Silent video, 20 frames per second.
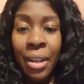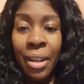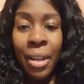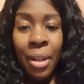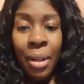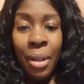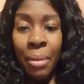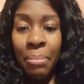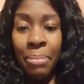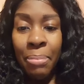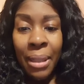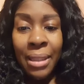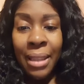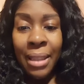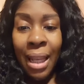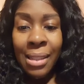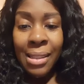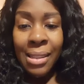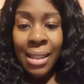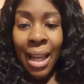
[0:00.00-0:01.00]
But
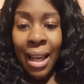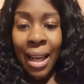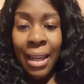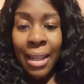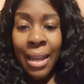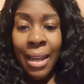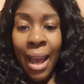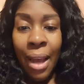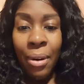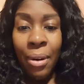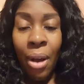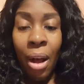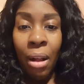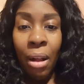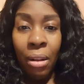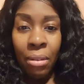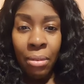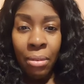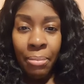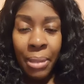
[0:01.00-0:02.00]
that's not it at
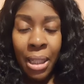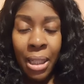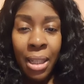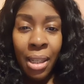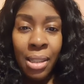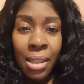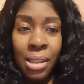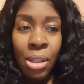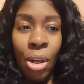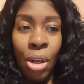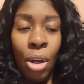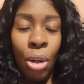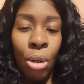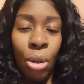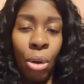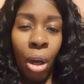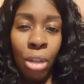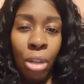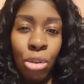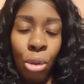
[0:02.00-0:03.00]
all. Because
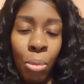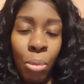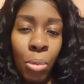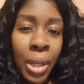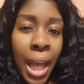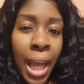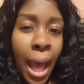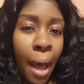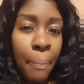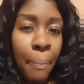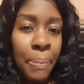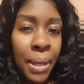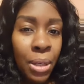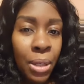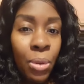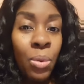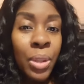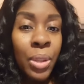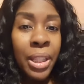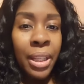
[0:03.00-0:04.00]
lò di moun happy
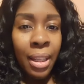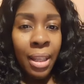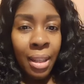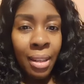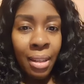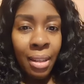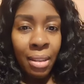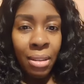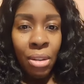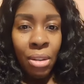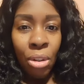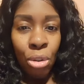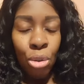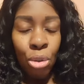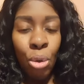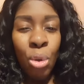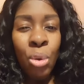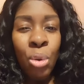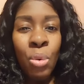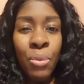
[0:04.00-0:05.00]
new year, son
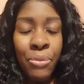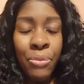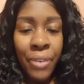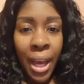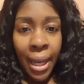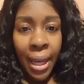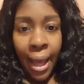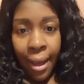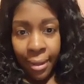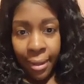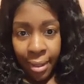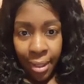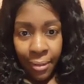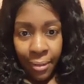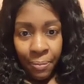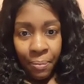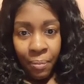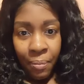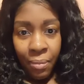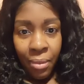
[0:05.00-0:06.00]
nouvelle année.
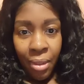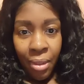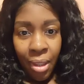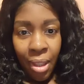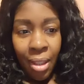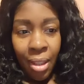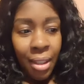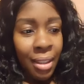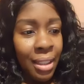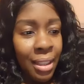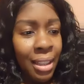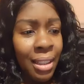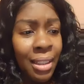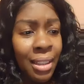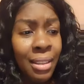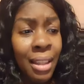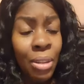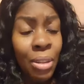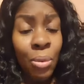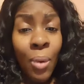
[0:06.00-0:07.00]
Kit li te
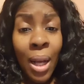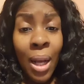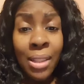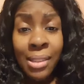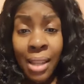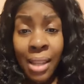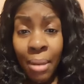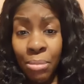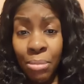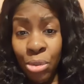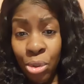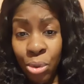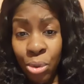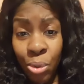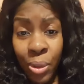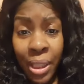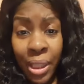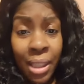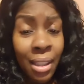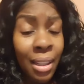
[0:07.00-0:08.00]
3e jour,
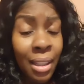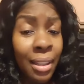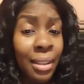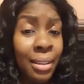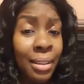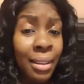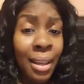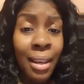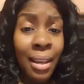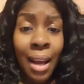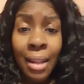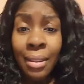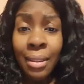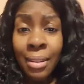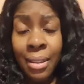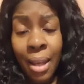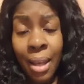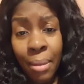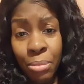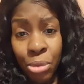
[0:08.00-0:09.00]
kit li te
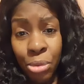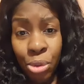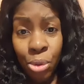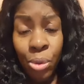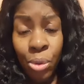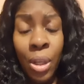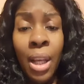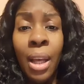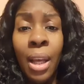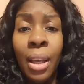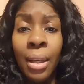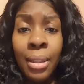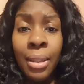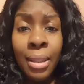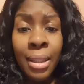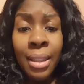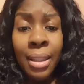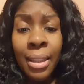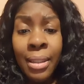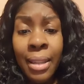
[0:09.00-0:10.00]
4e jour,
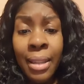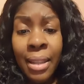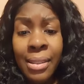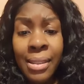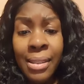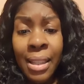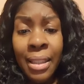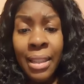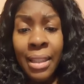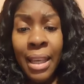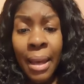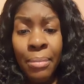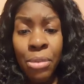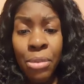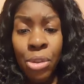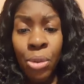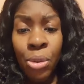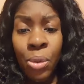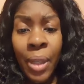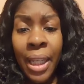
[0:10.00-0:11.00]
kit li te 5e
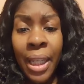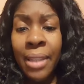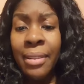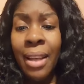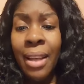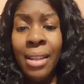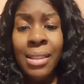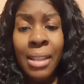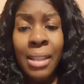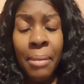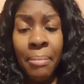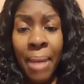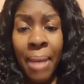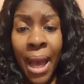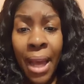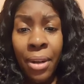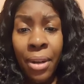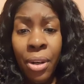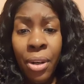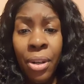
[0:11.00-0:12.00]
jour. It doesn't
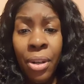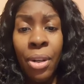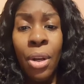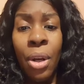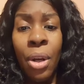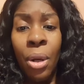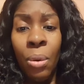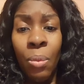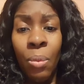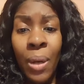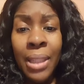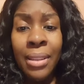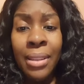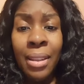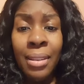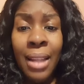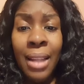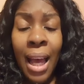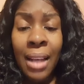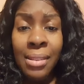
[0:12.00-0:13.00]
matter when the
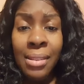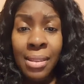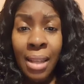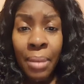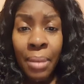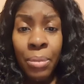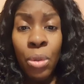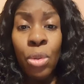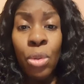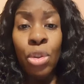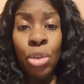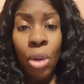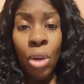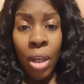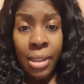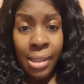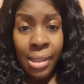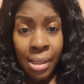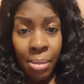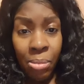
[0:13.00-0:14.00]
last time you saw
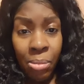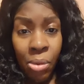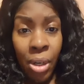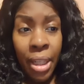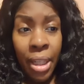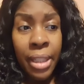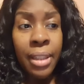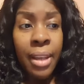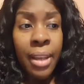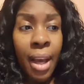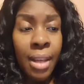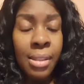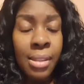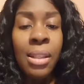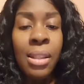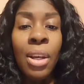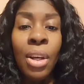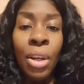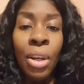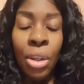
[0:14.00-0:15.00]
someone, yes,
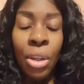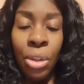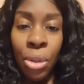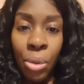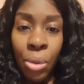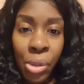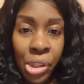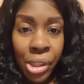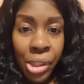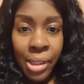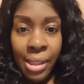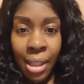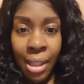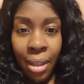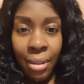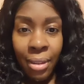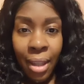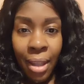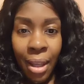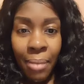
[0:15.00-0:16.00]
you should tell
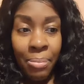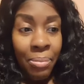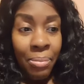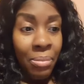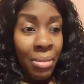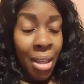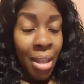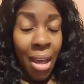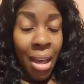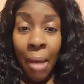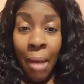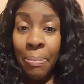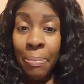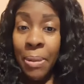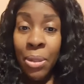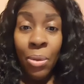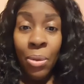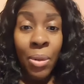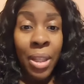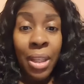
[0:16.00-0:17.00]
them happy
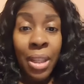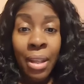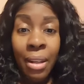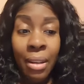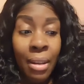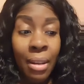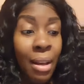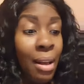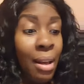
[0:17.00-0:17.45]
new year.